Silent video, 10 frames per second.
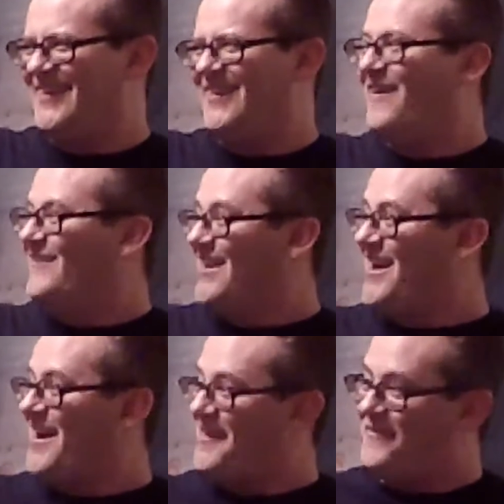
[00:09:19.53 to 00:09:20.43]
Oh
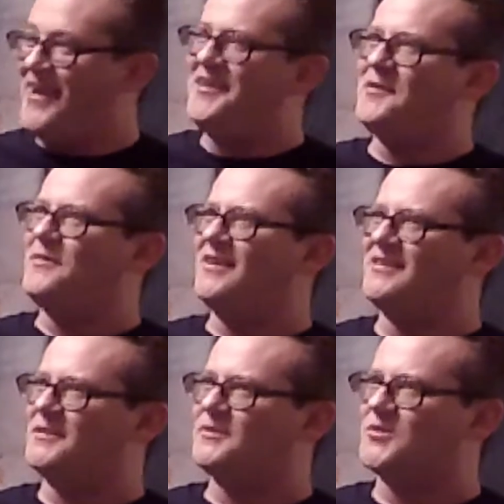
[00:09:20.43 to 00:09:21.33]
yeah, I met him,
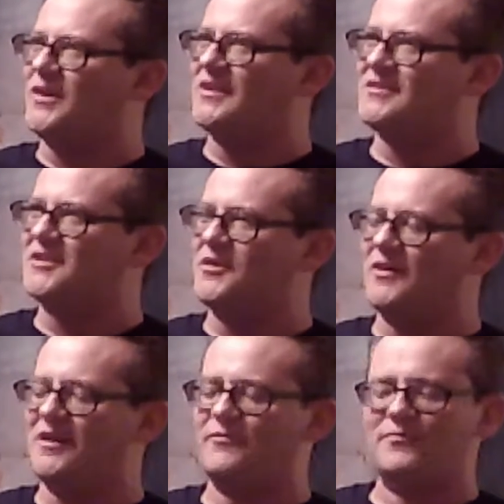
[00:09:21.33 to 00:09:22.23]
and he was drinking a soda
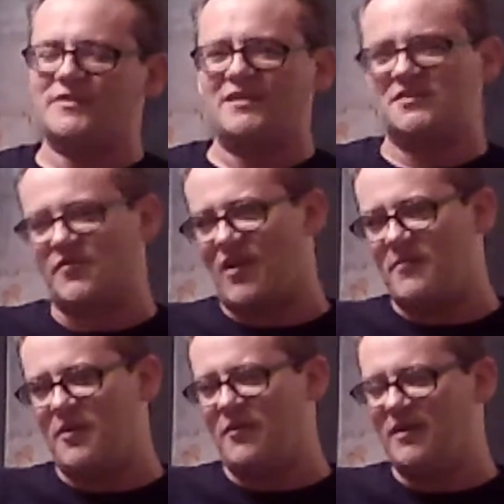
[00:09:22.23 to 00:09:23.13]
at Texas
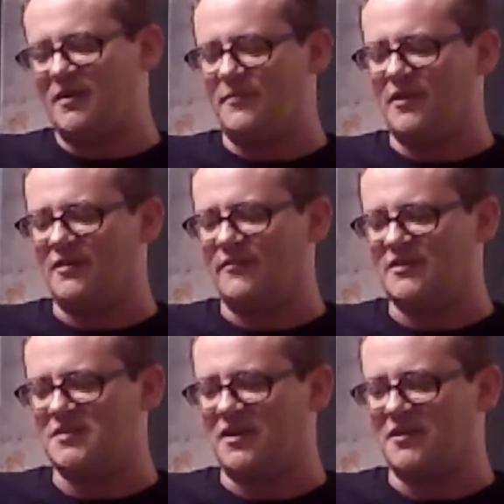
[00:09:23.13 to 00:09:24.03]
Frightmare Weekend, my
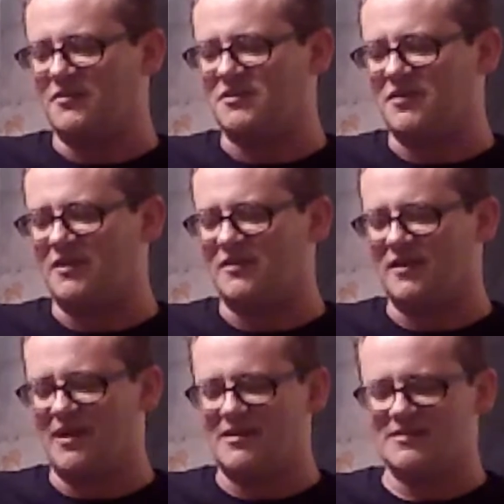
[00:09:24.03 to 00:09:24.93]
convention I go to here in
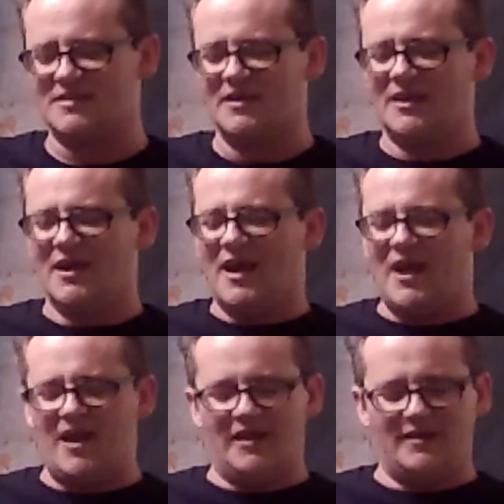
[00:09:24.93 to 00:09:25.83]
Dallas.
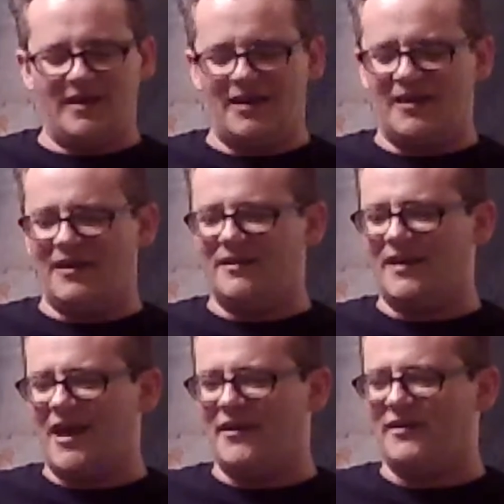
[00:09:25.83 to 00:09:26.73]
And
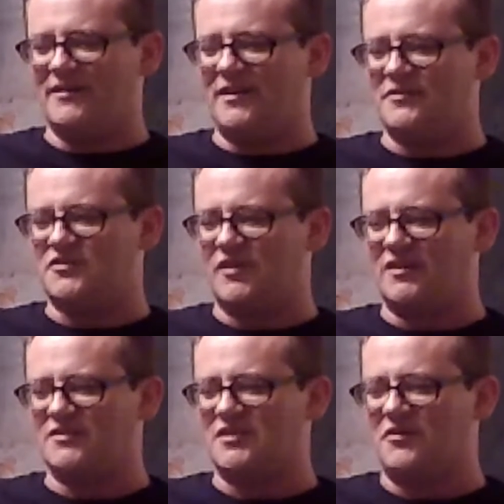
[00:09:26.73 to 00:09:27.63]
he was
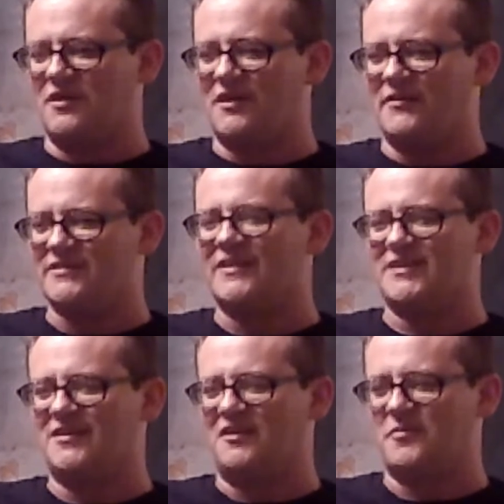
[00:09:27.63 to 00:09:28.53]
drinking a soda, and I was like,
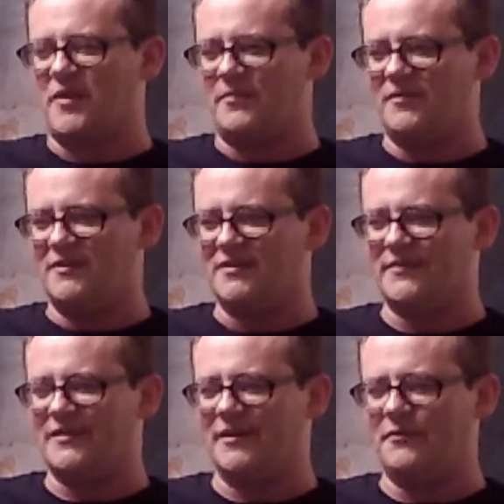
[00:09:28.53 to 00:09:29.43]
"Is that Dr. Pepper?" He
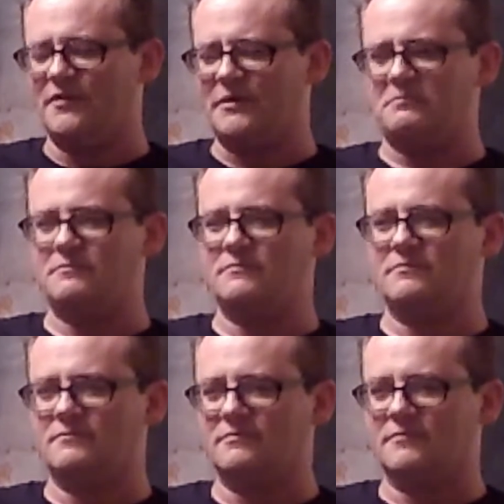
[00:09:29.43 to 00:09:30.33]
went, "No." I went,
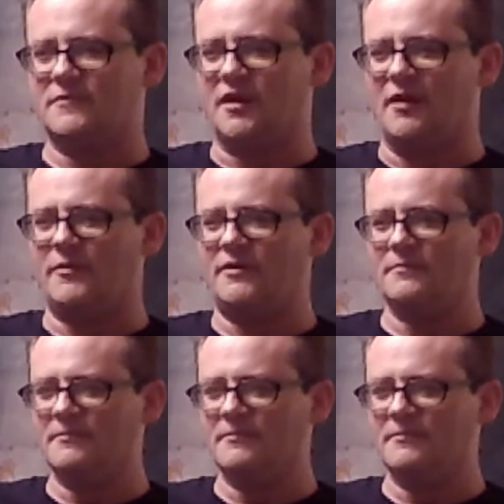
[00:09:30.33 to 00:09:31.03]
"Tommy."